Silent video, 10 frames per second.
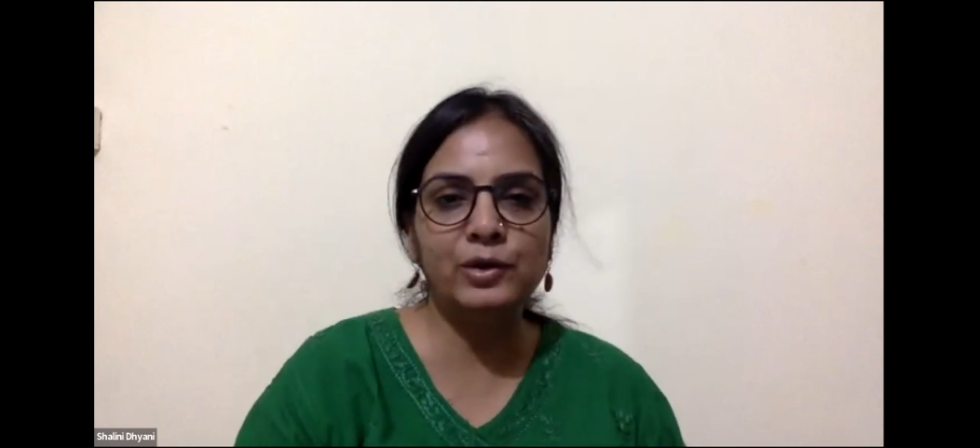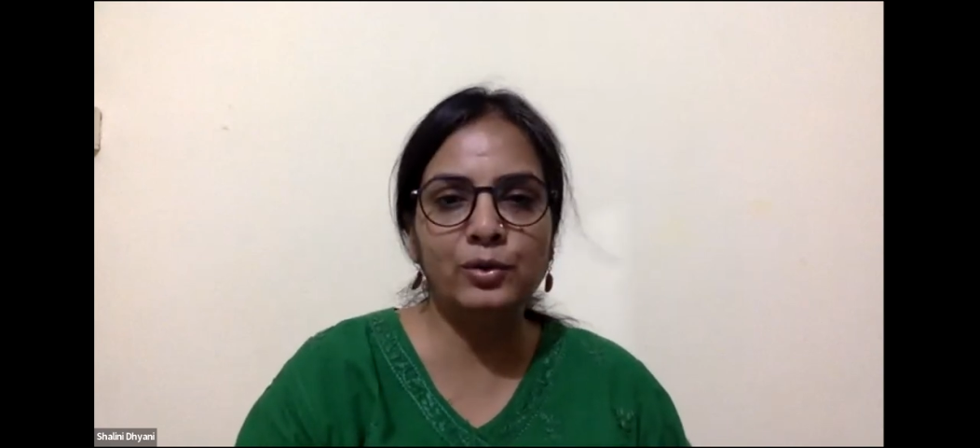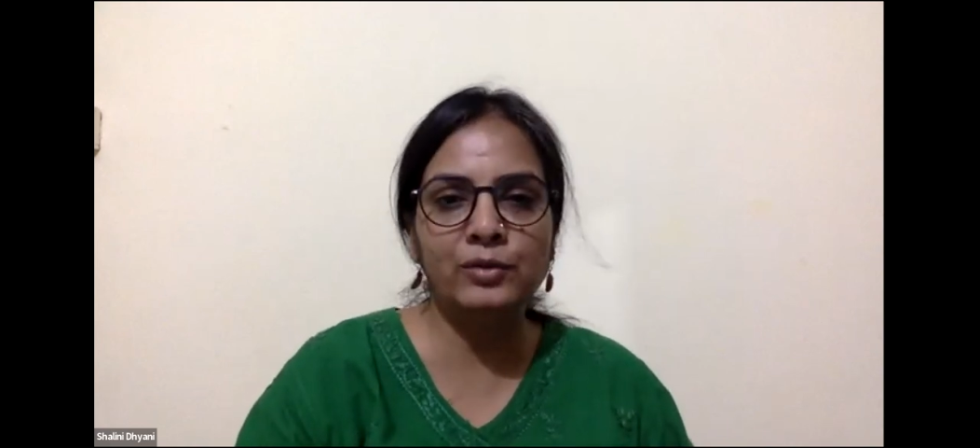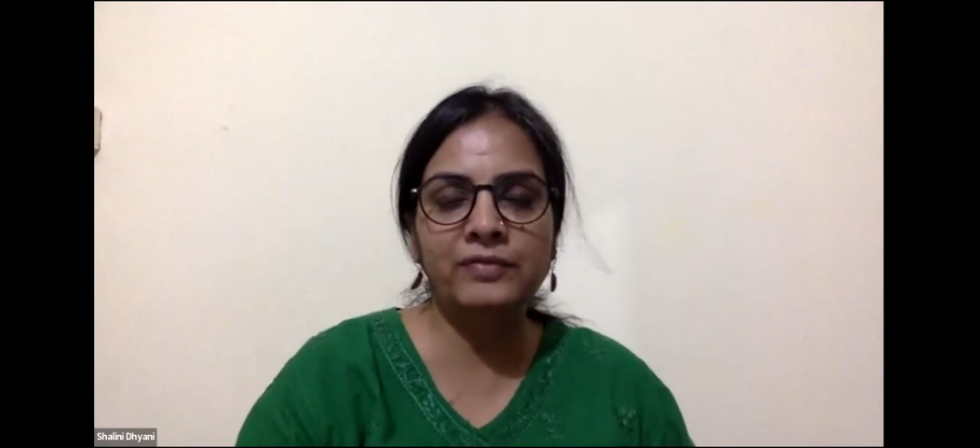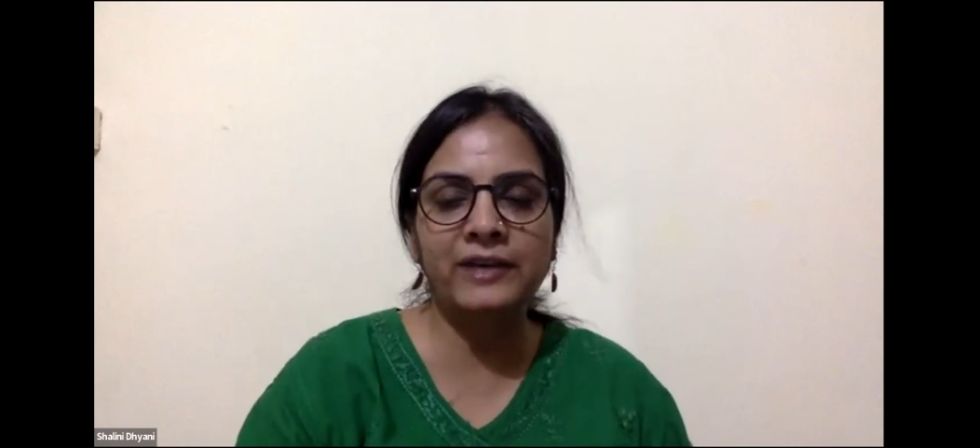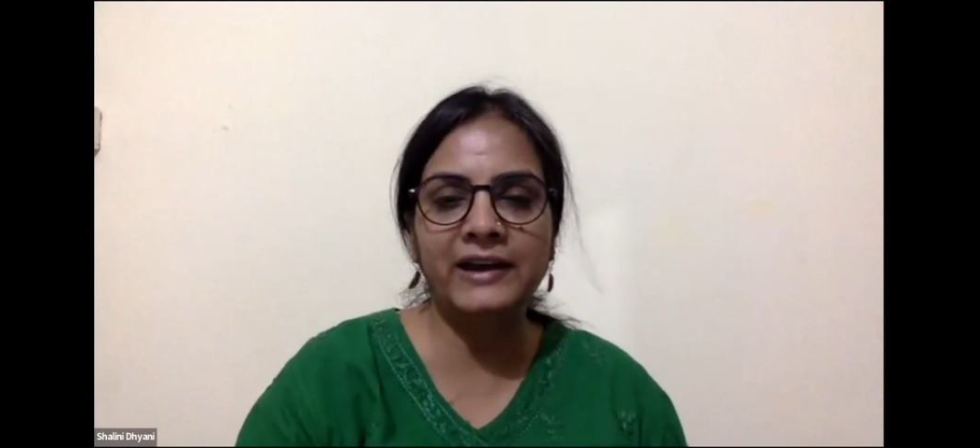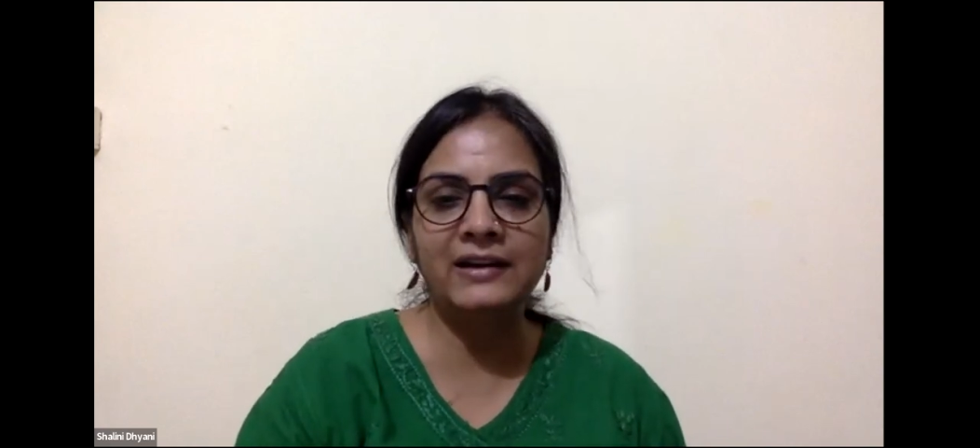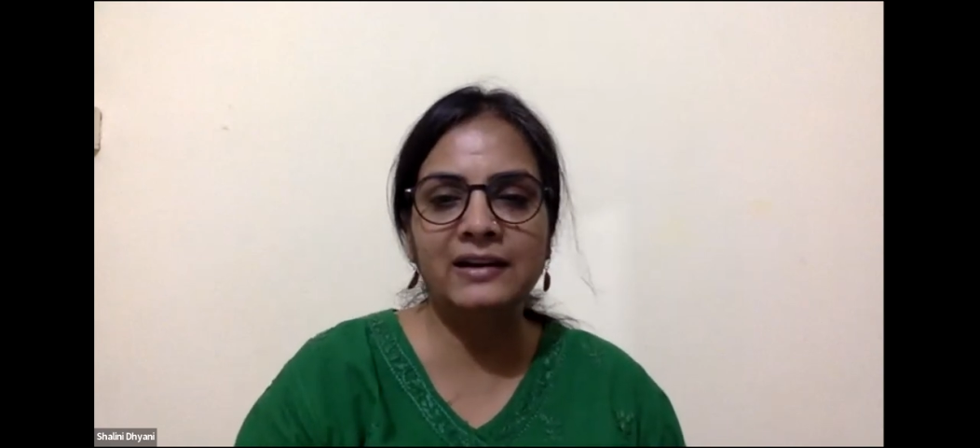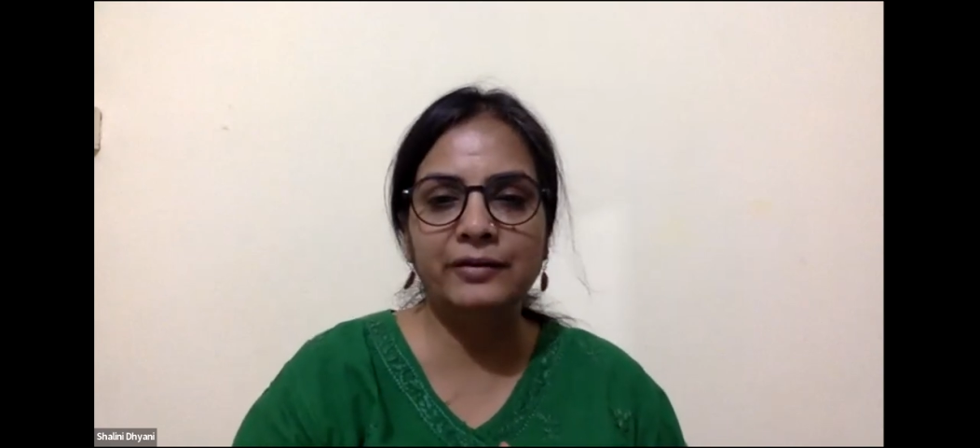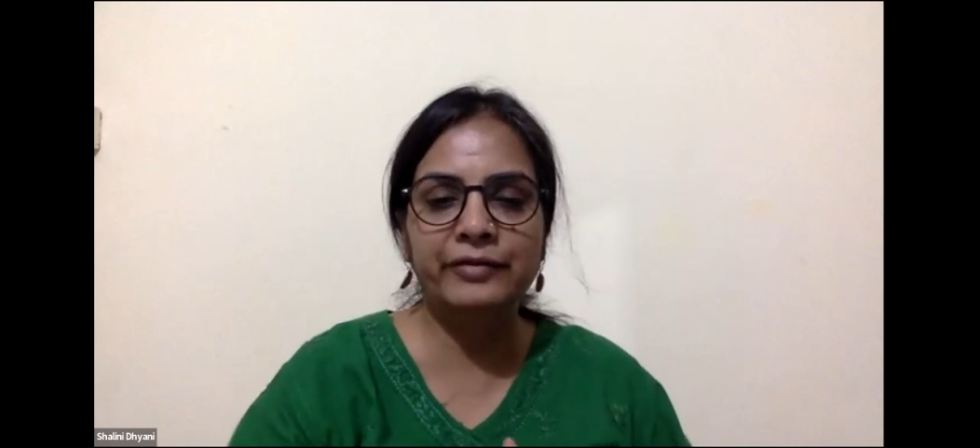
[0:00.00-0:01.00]
we don't
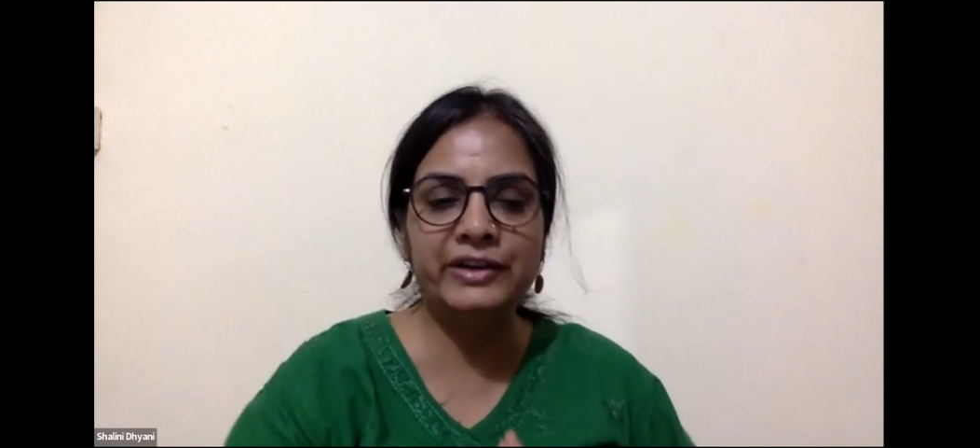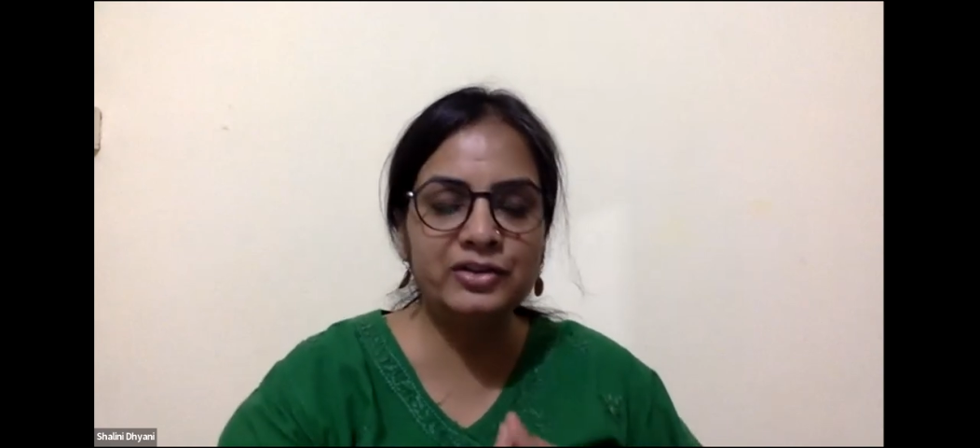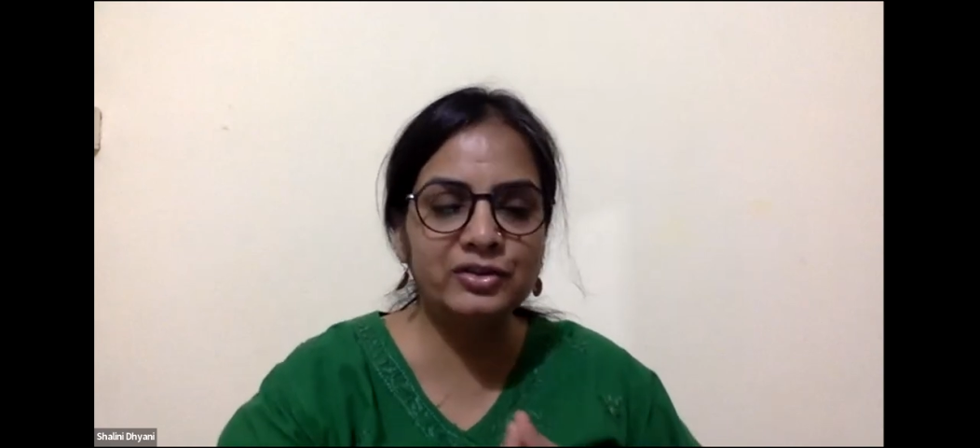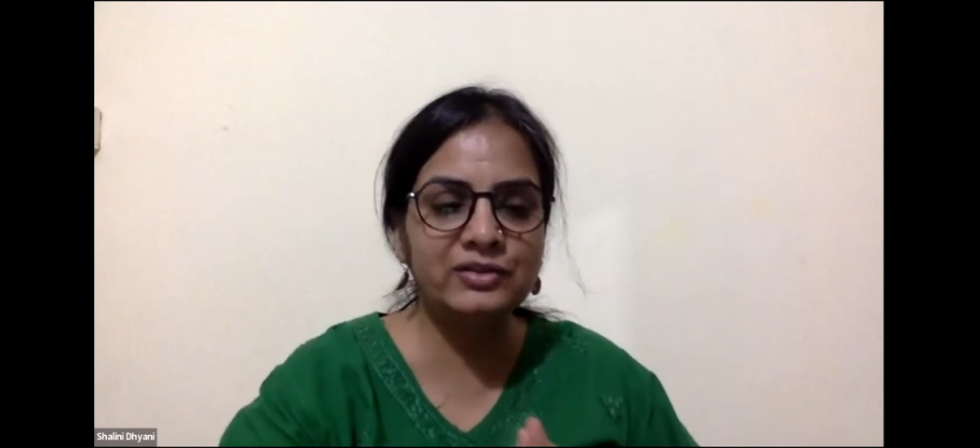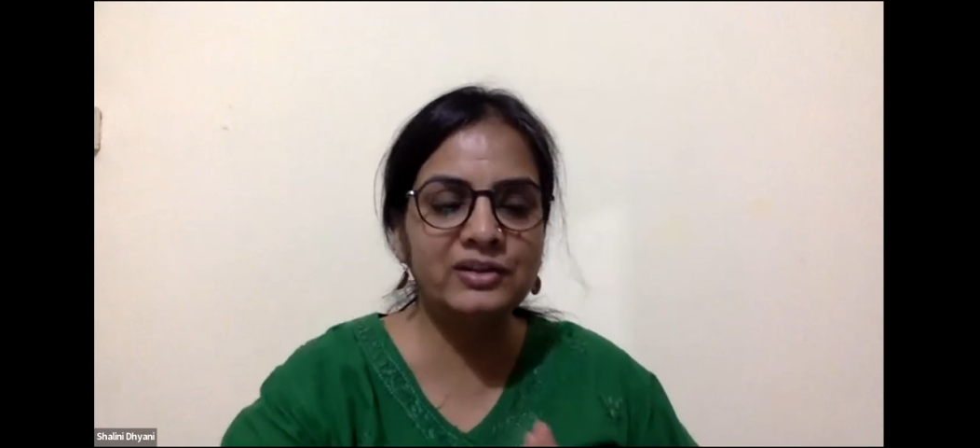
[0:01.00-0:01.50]
find which